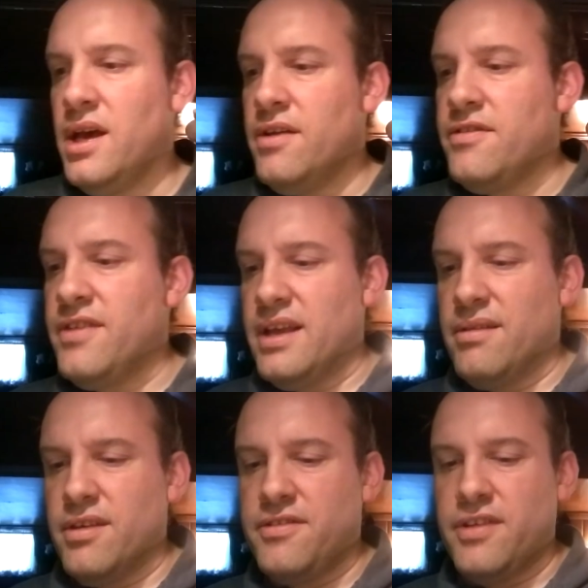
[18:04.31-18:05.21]

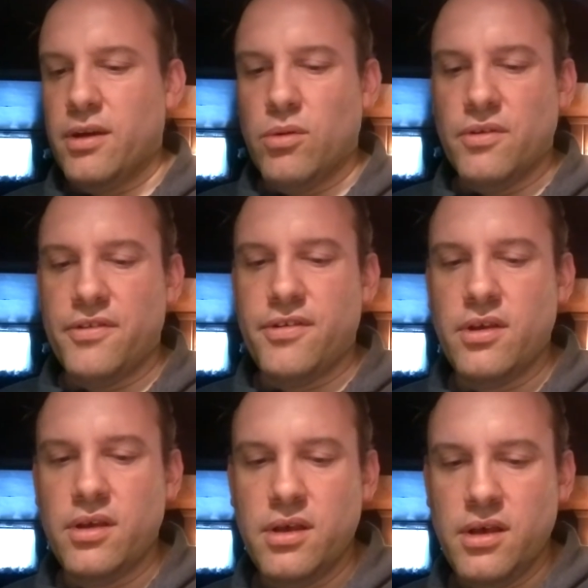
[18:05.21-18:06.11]
seen the sequels.
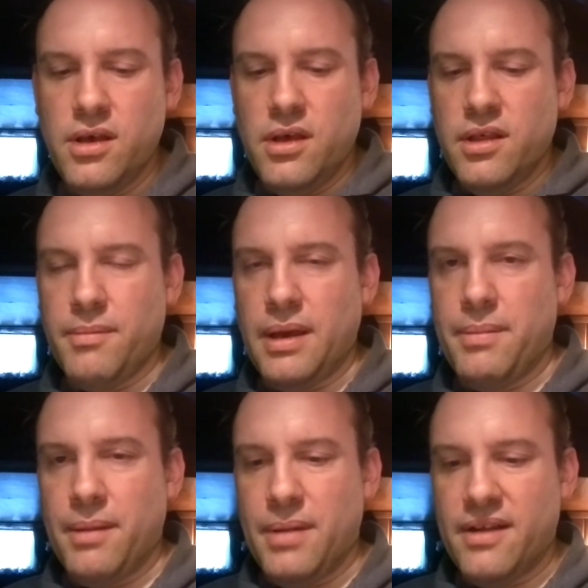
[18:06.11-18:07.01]

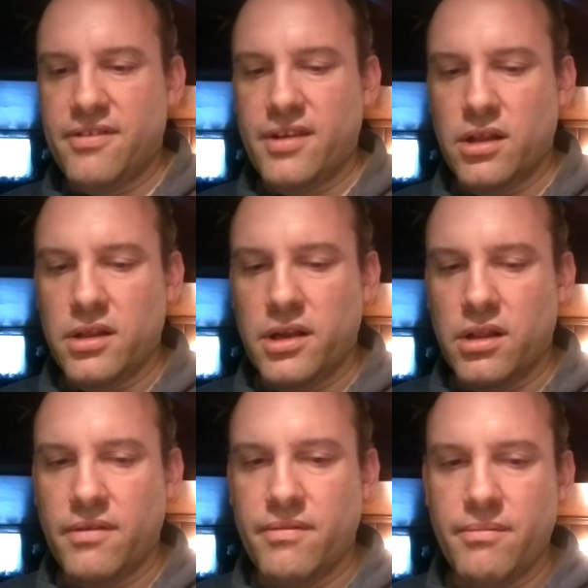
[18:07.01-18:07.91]
Maybe I might have seen a little
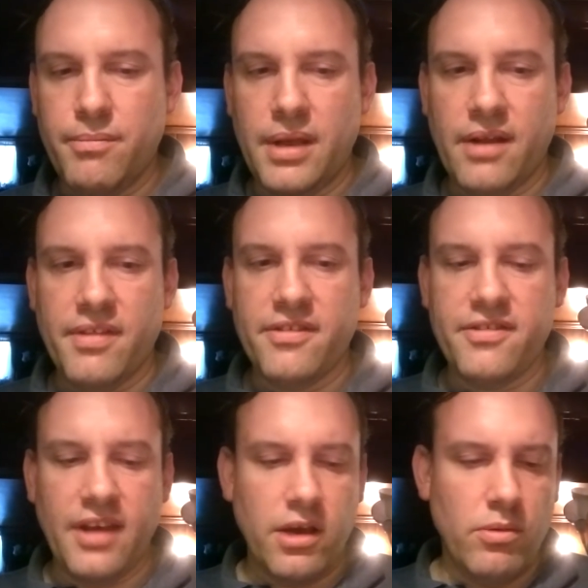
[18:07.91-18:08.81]
of, bit of the
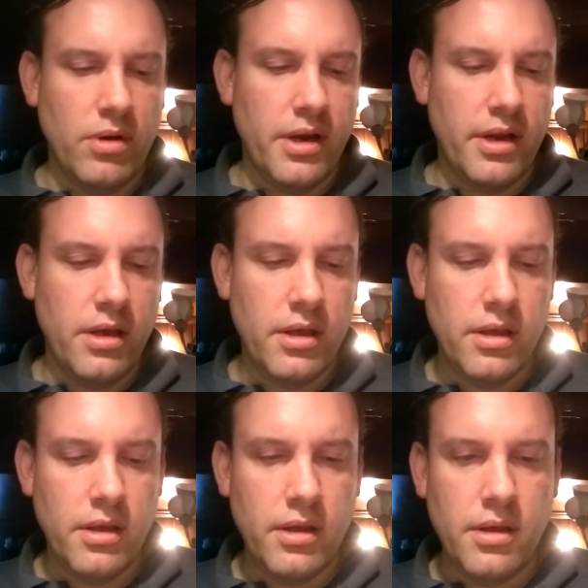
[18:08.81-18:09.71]
second one.
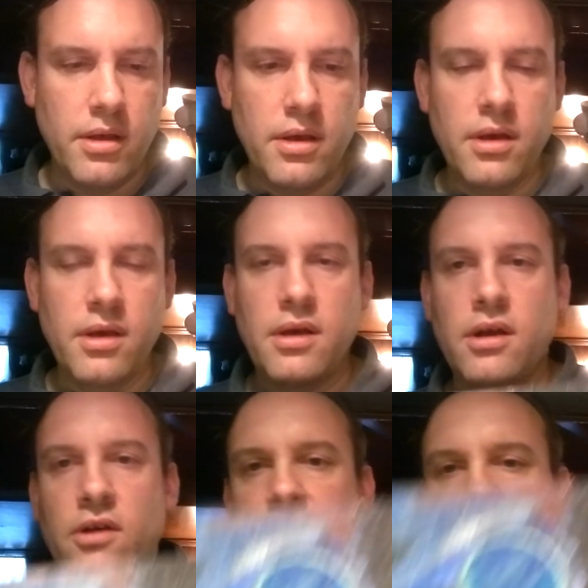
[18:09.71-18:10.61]
There's